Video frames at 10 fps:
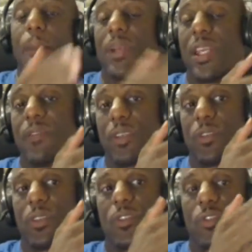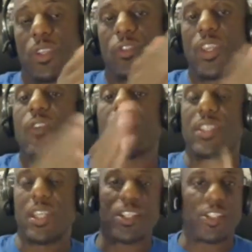believe that the Secret
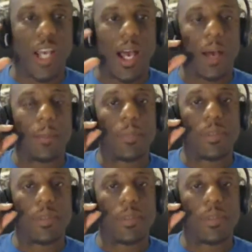did its job.